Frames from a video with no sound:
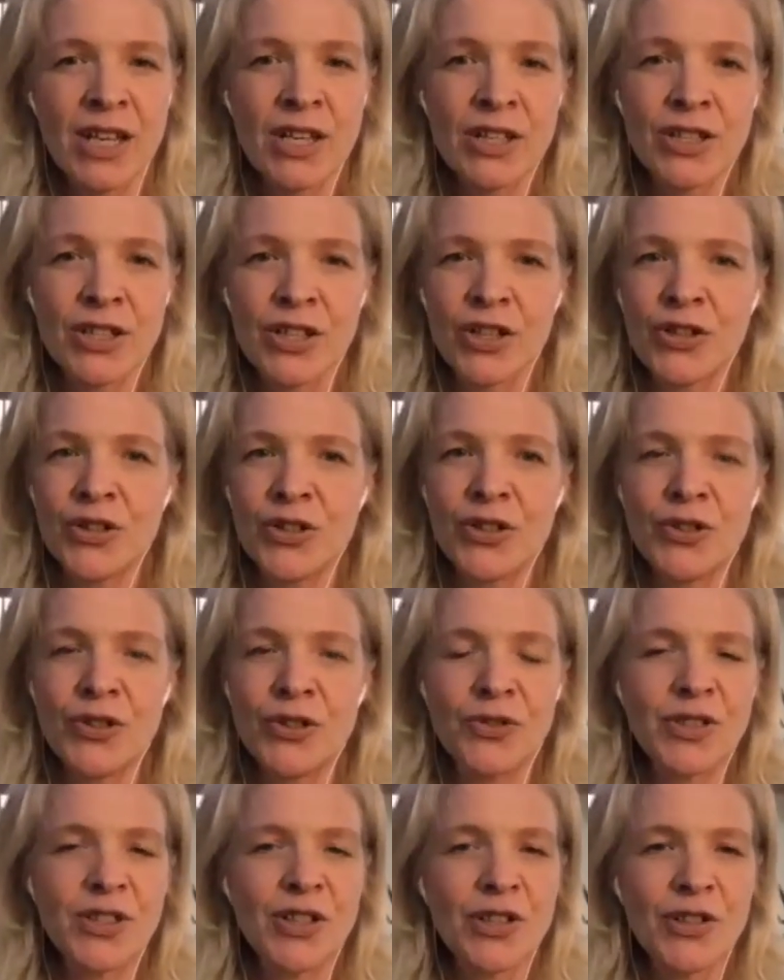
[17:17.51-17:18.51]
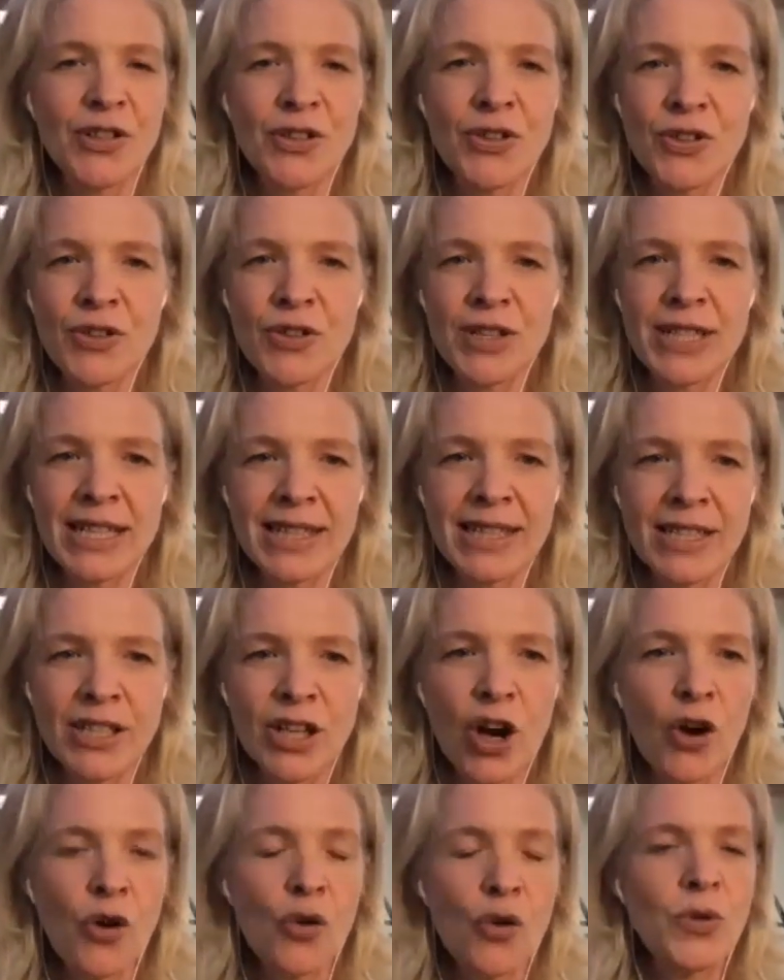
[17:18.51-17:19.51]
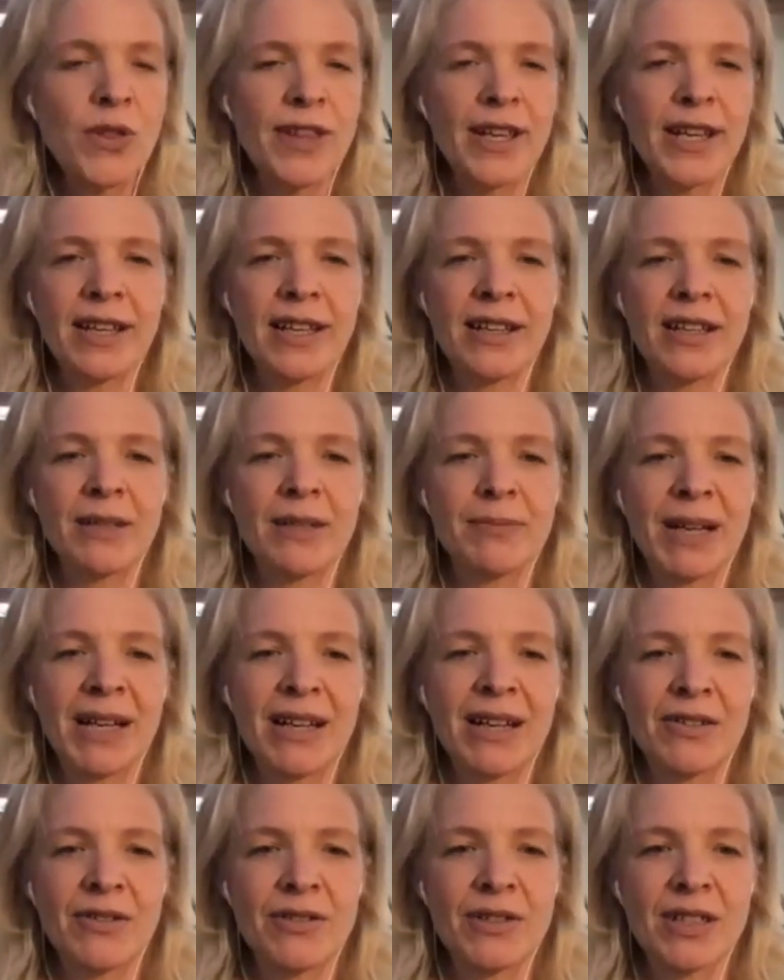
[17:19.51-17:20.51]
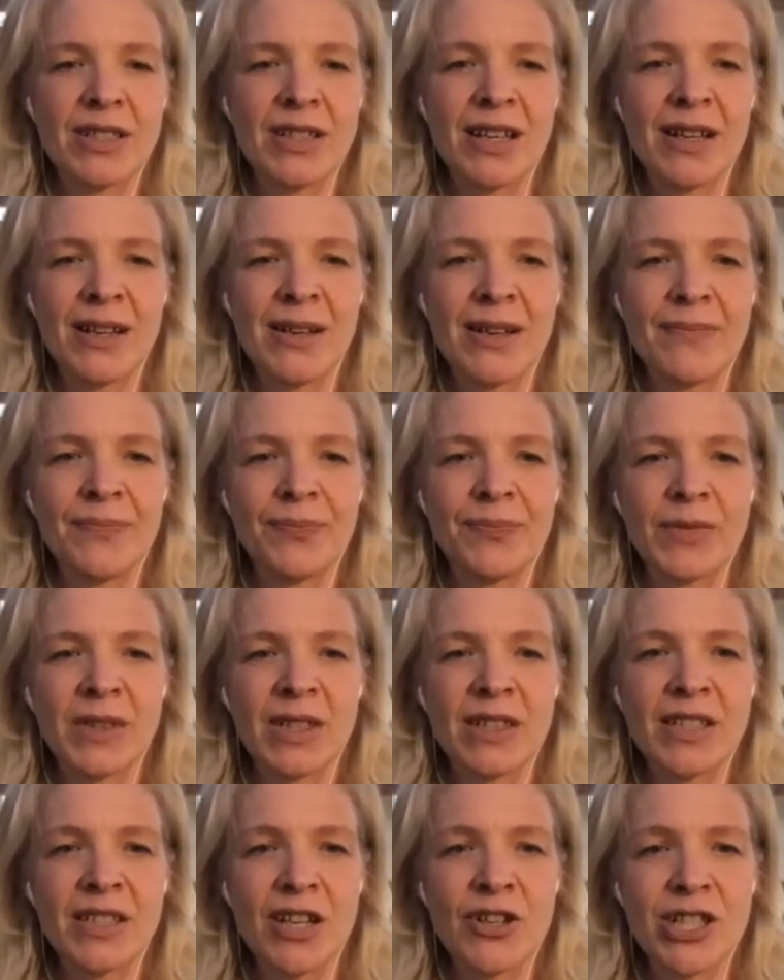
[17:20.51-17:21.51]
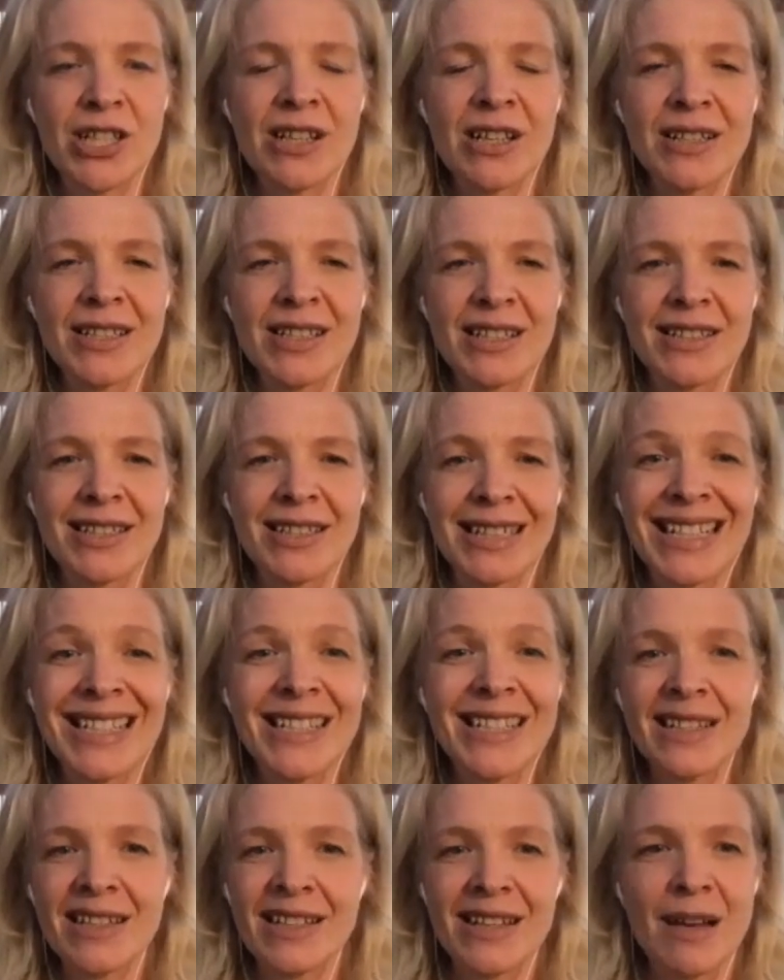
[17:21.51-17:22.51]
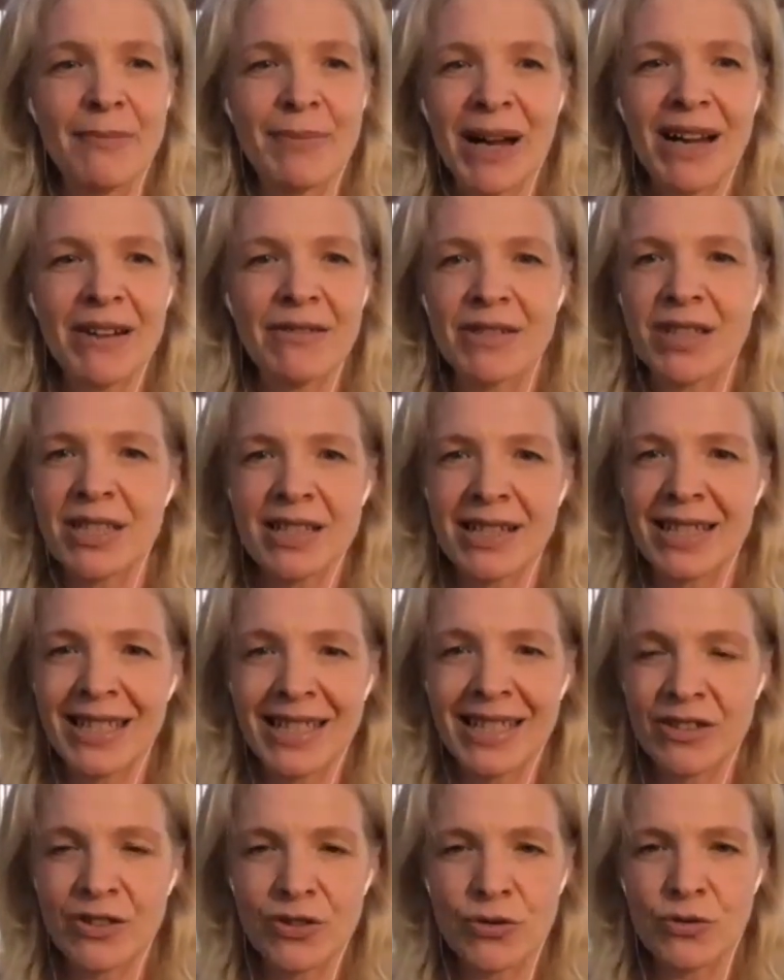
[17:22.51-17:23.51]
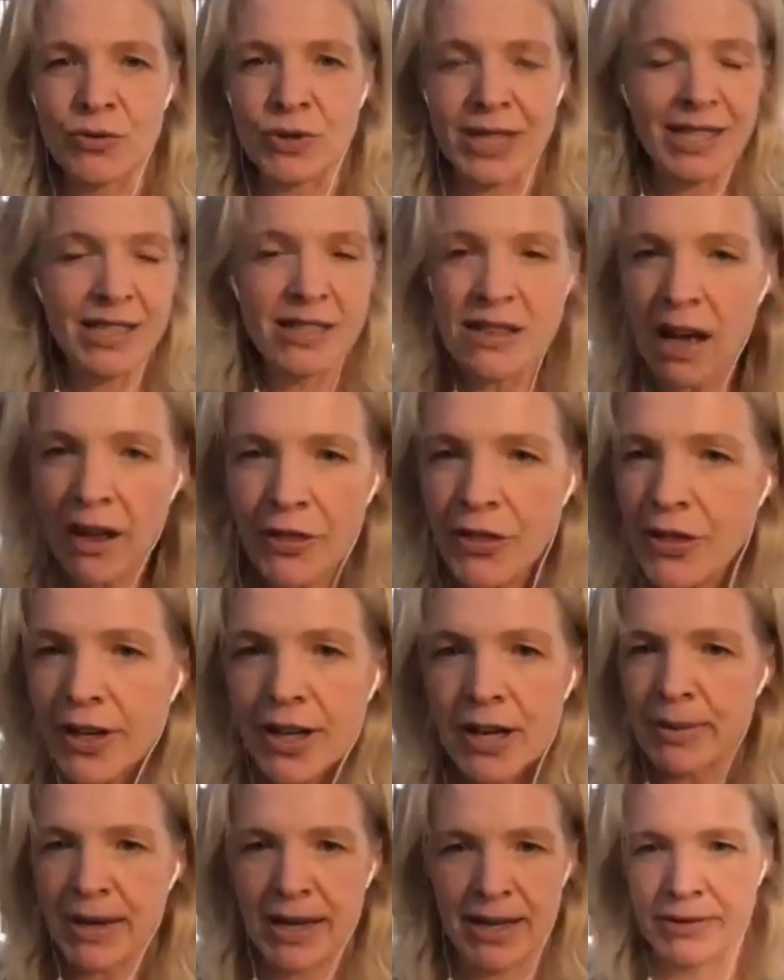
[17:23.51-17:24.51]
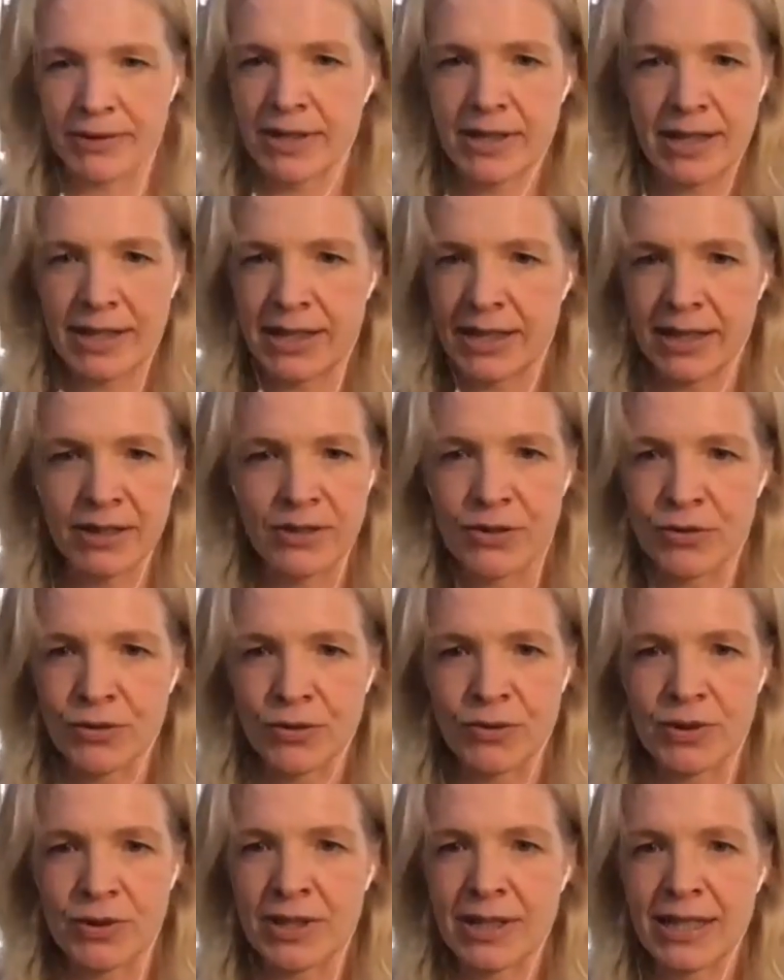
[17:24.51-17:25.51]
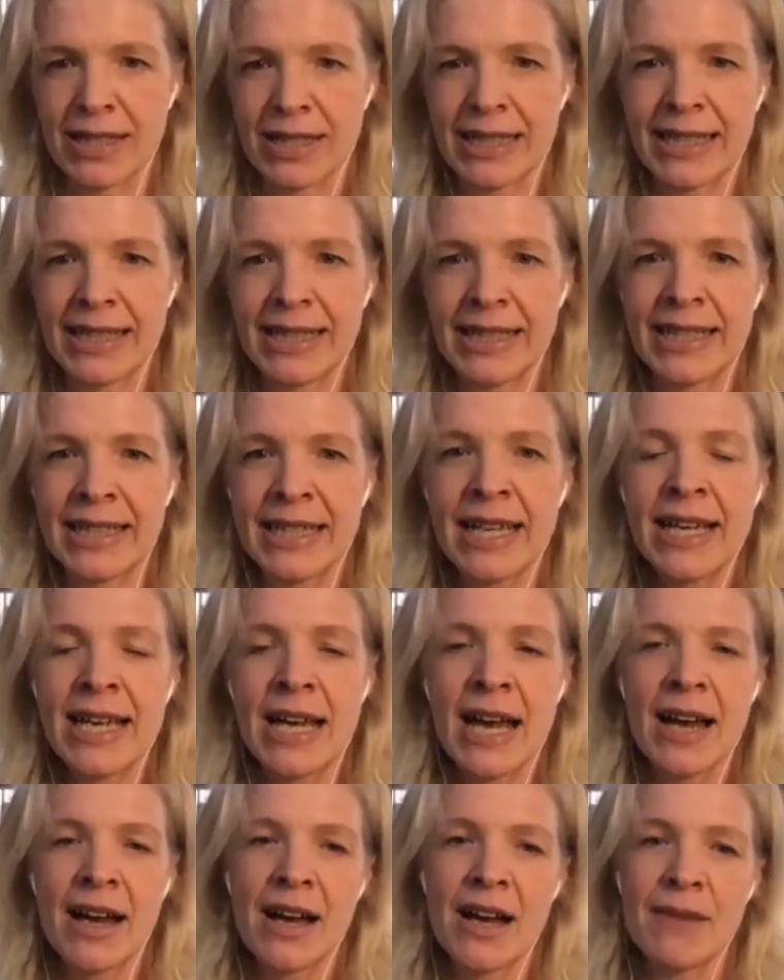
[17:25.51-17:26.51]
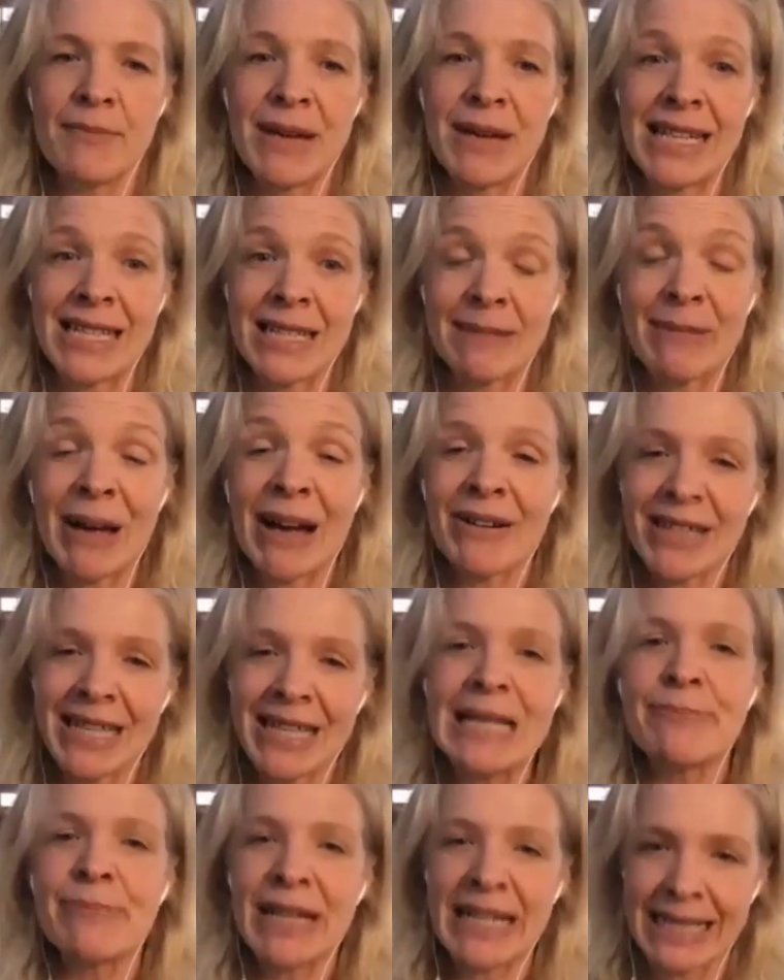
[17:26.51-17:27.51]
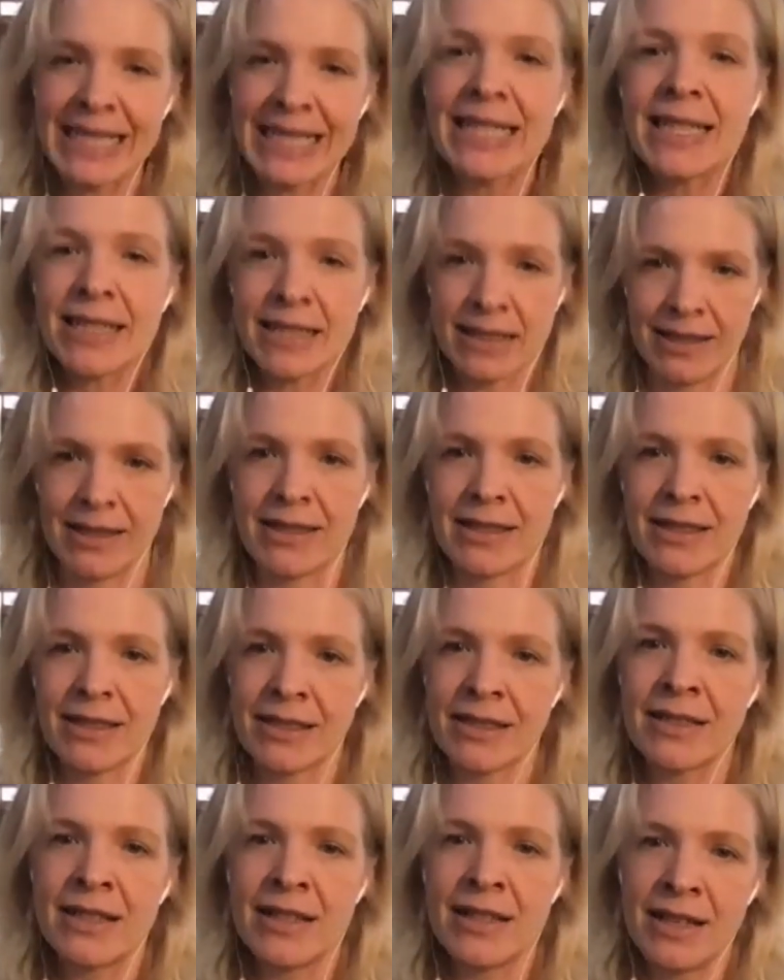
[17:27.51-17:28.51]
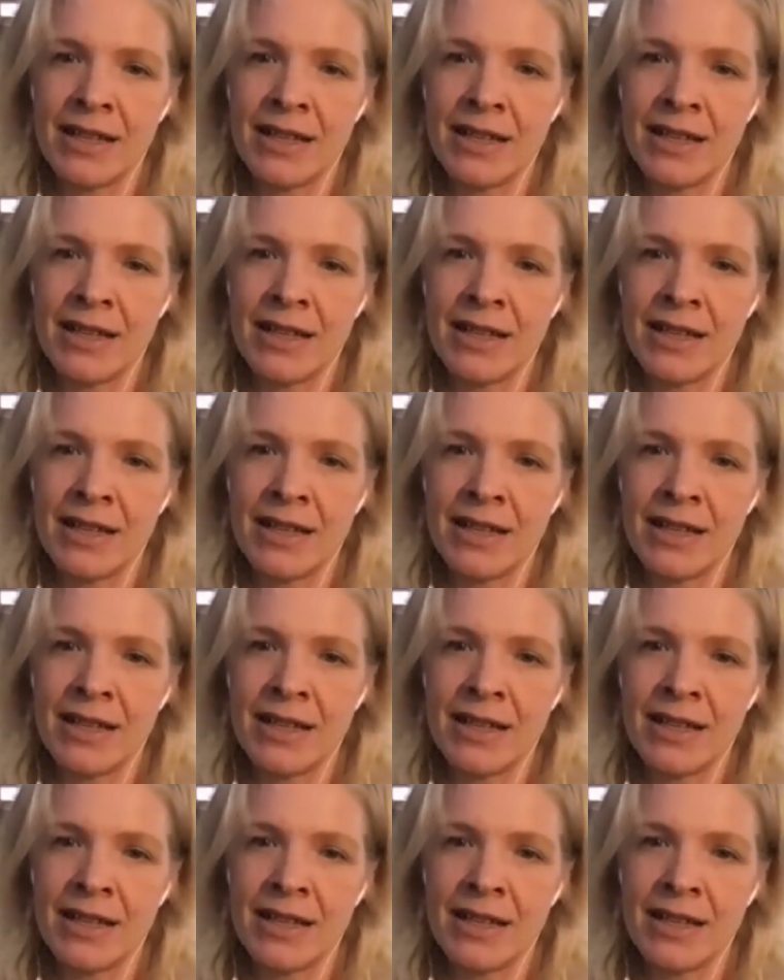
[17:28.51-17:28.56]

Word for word: So, so yeah, this whole thing about um, socially isolating isn't about staying indoors. It's nothing about staying indoors. Like um, it's about keeping distance.